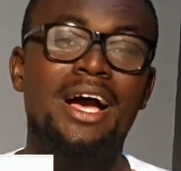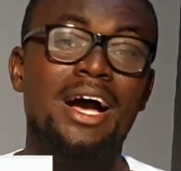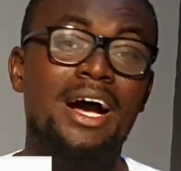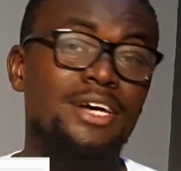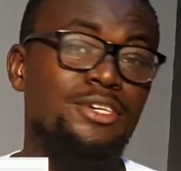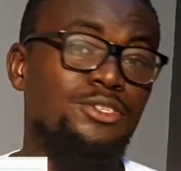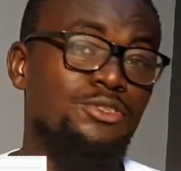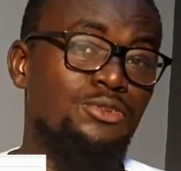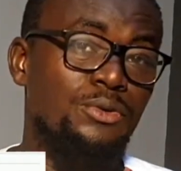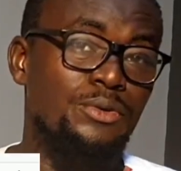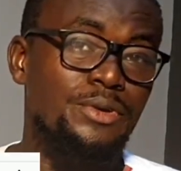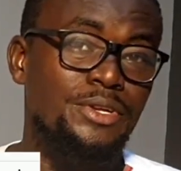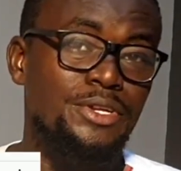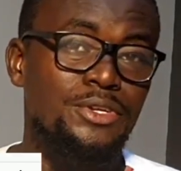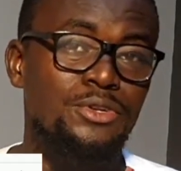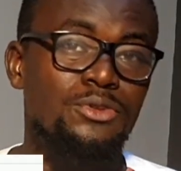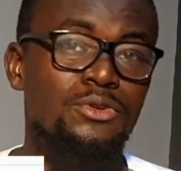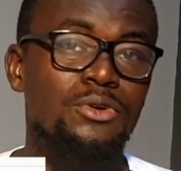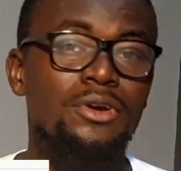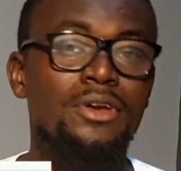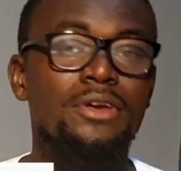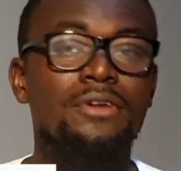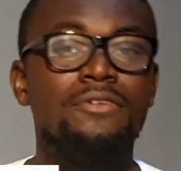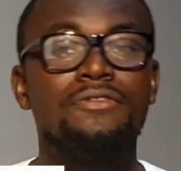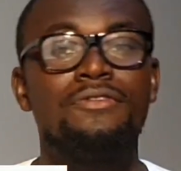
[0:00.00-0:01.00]
As you already
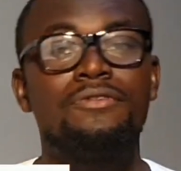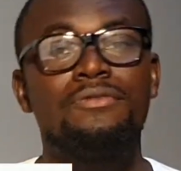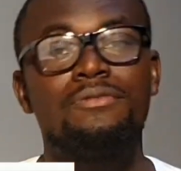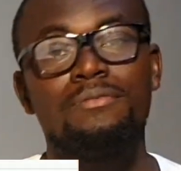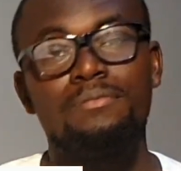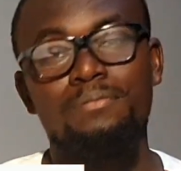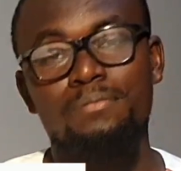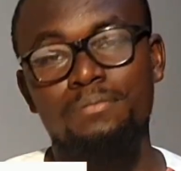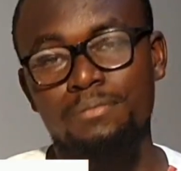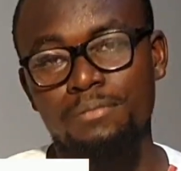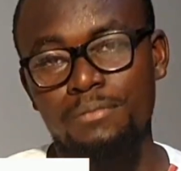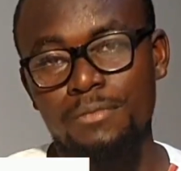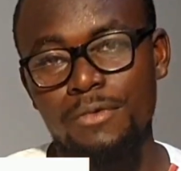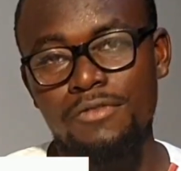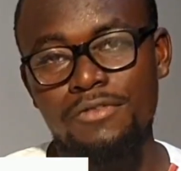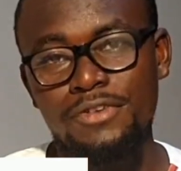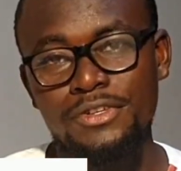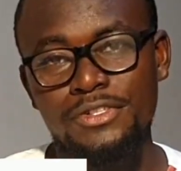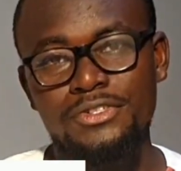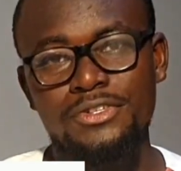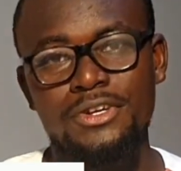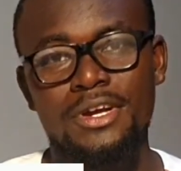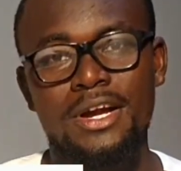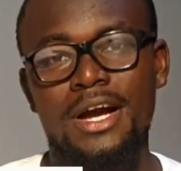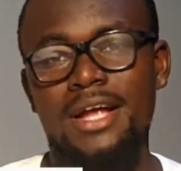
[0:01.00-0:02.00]
know, if
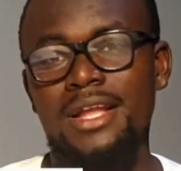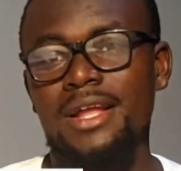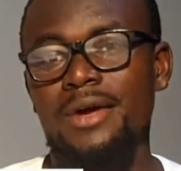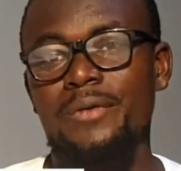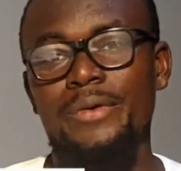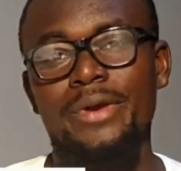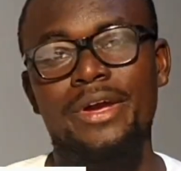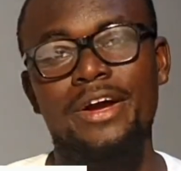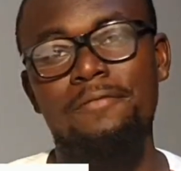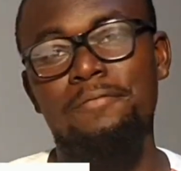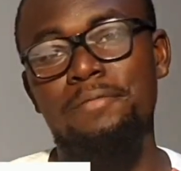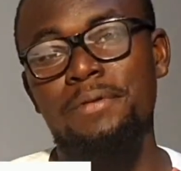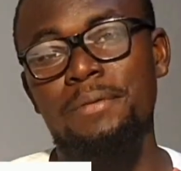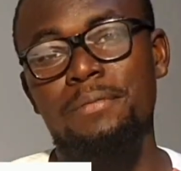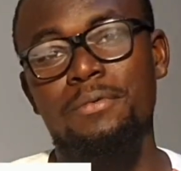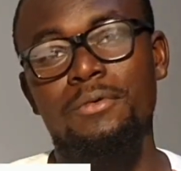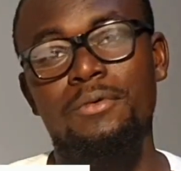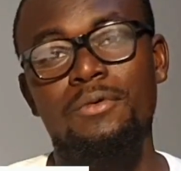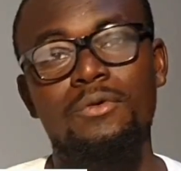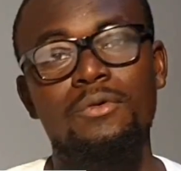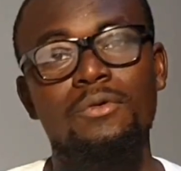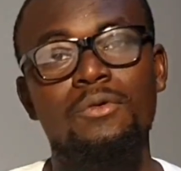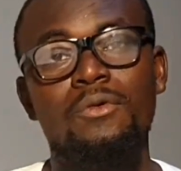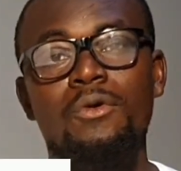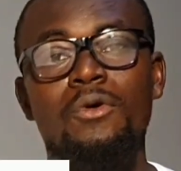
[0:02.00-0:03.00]
moving to Ghana, we have
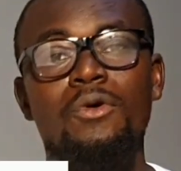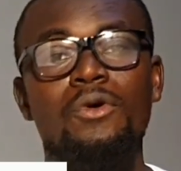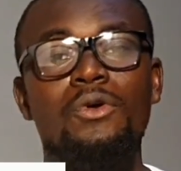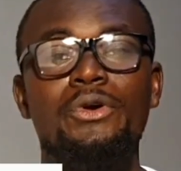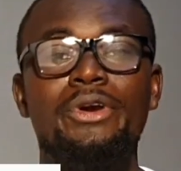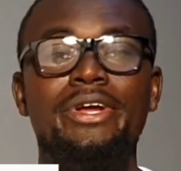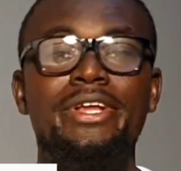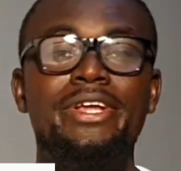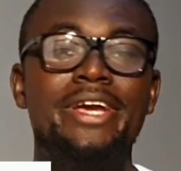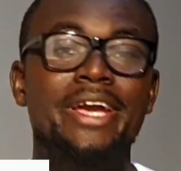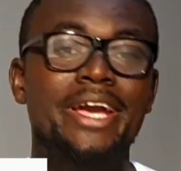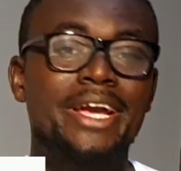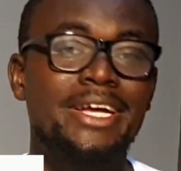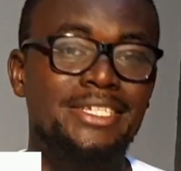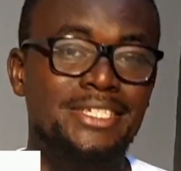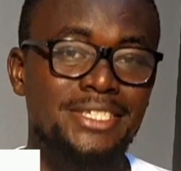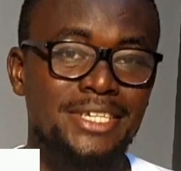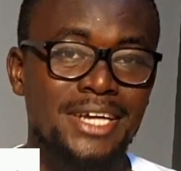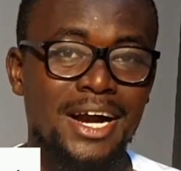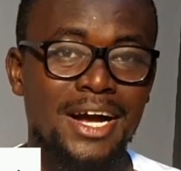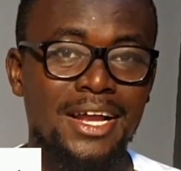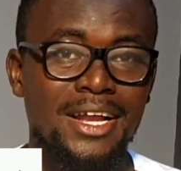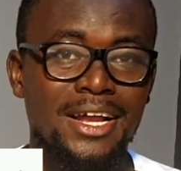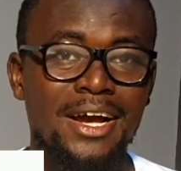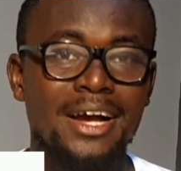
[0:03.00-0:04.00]
people who already hate
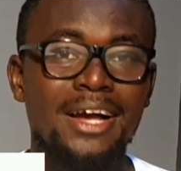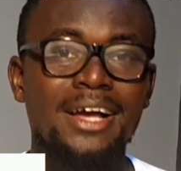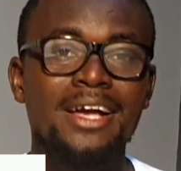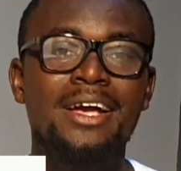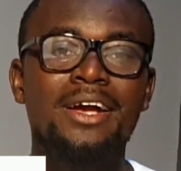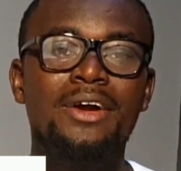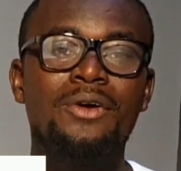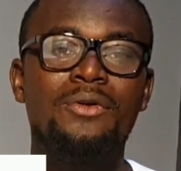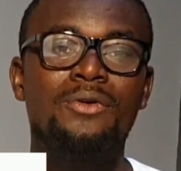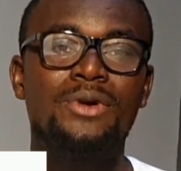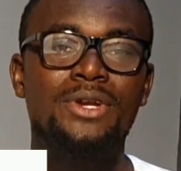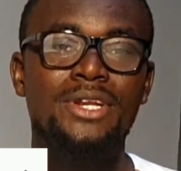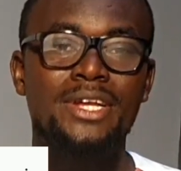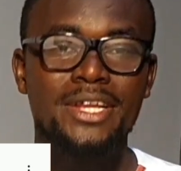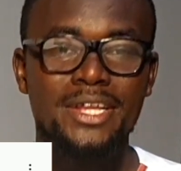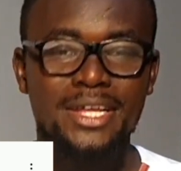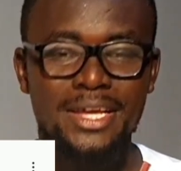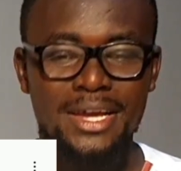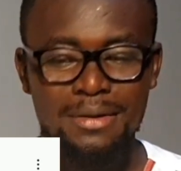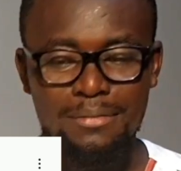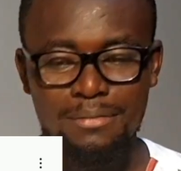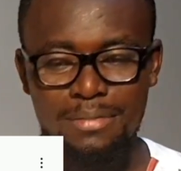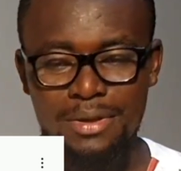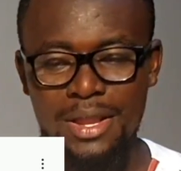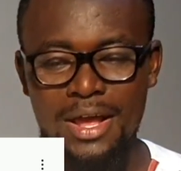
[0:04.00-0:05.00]
Ghana, whether
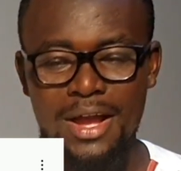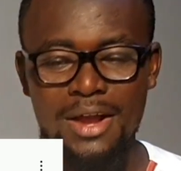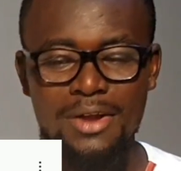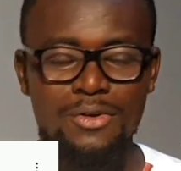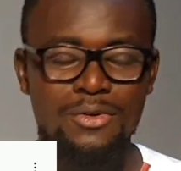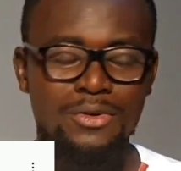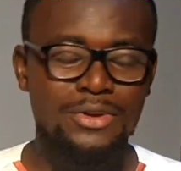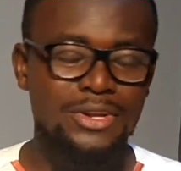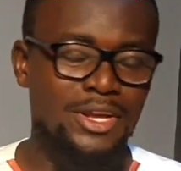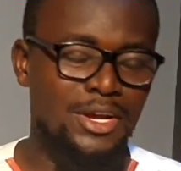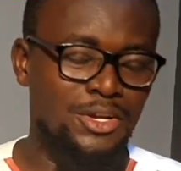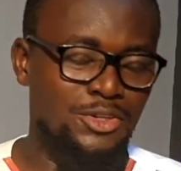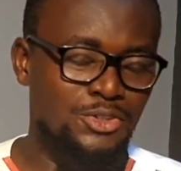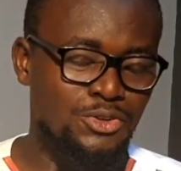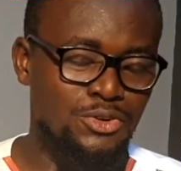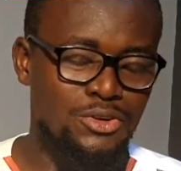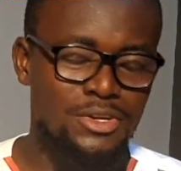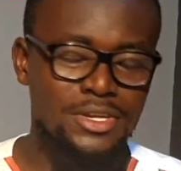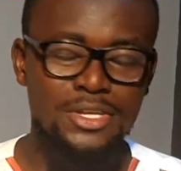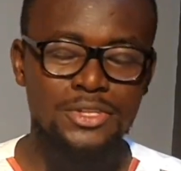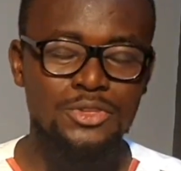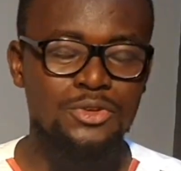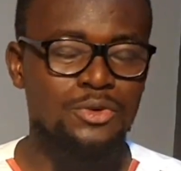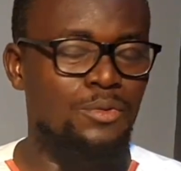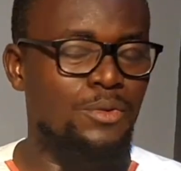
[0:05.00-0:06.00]
they are black, they are
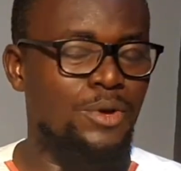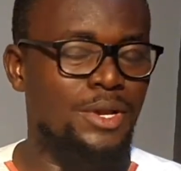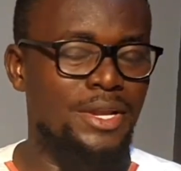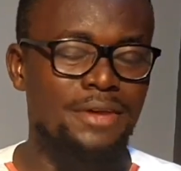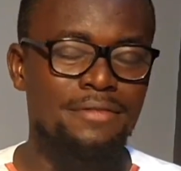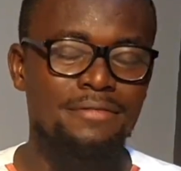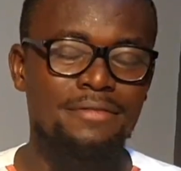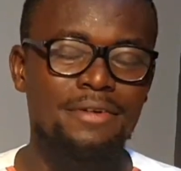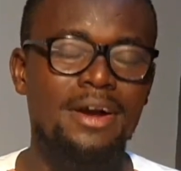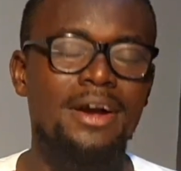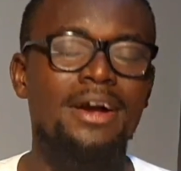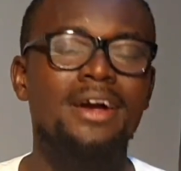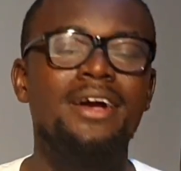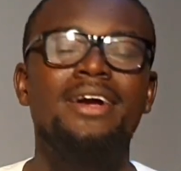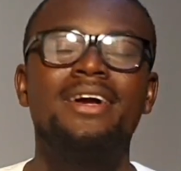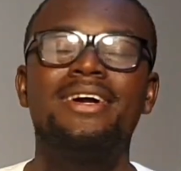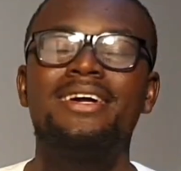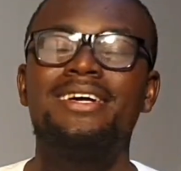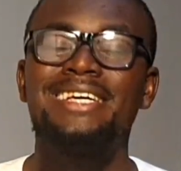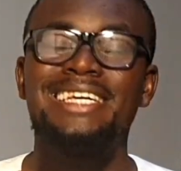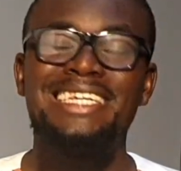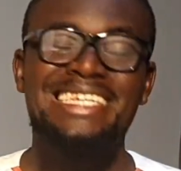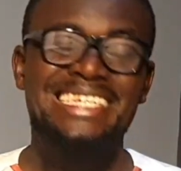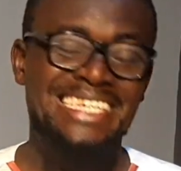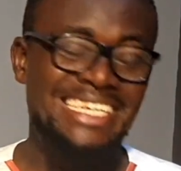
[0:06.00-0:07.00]
chocolate, or whatever.
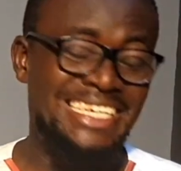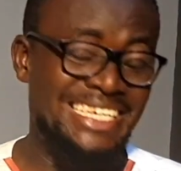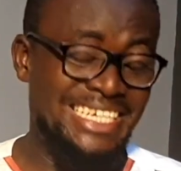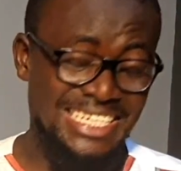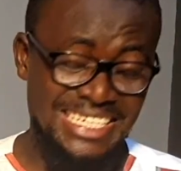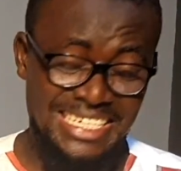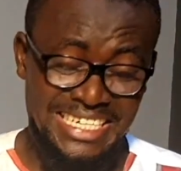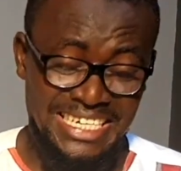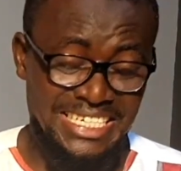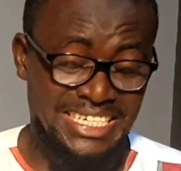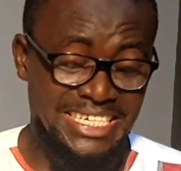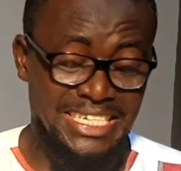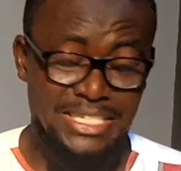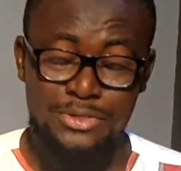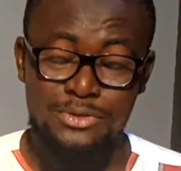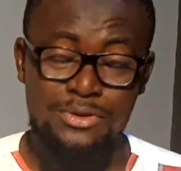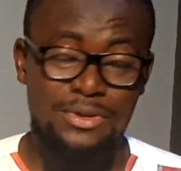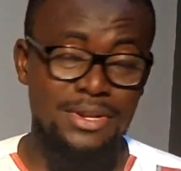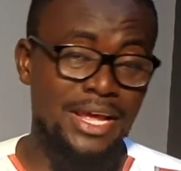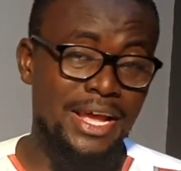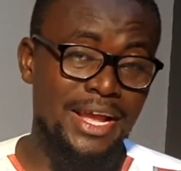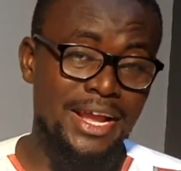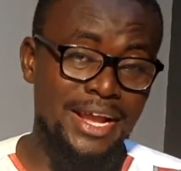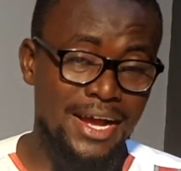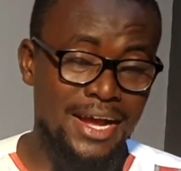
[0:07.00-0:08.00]
They just
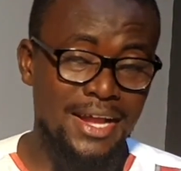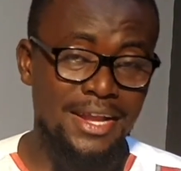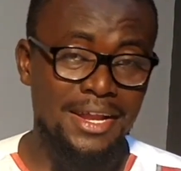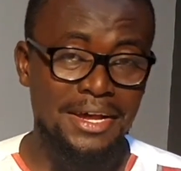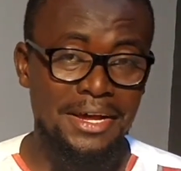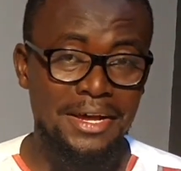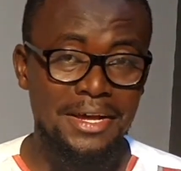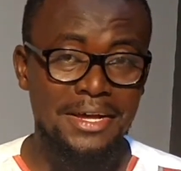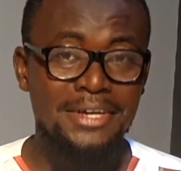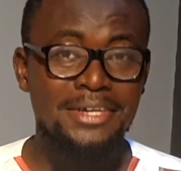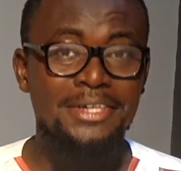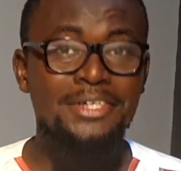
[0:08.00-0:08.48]
don't like Ghana,